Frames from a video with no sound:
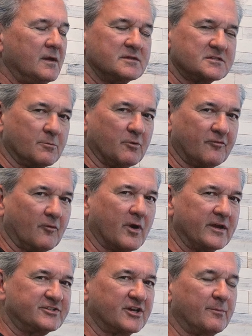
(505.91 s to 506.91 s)
So before
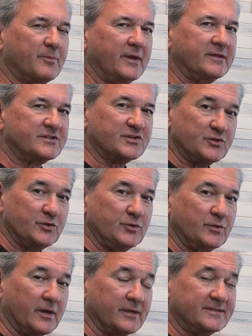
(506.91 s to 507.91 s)
I jump
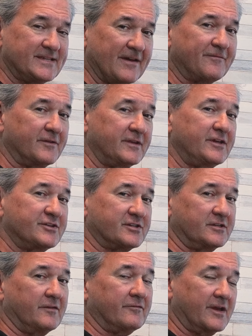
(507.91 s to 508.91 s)
into a
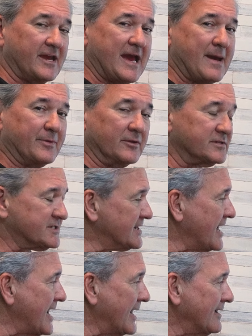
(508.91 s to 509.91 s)
definition of a capital
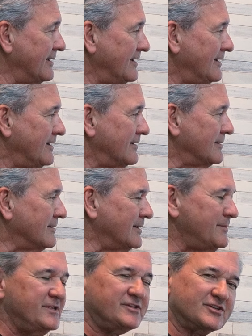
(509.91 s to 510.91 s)
stack, let
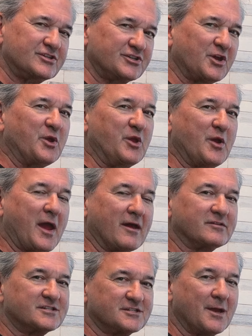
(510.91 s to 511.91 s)
me just show you how
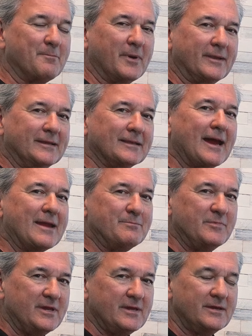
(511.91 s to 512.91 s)
somebody like
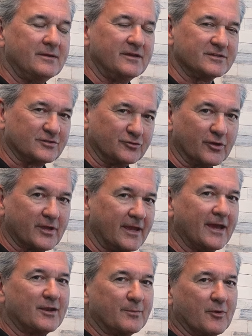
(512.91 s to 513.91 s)
me is
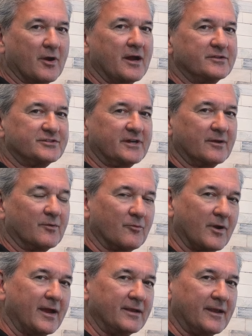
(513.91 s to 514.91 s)
looking at a project
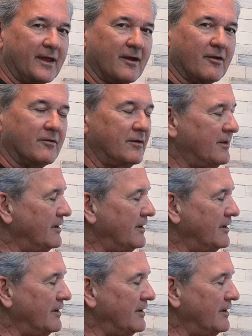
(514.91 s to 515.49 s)
right now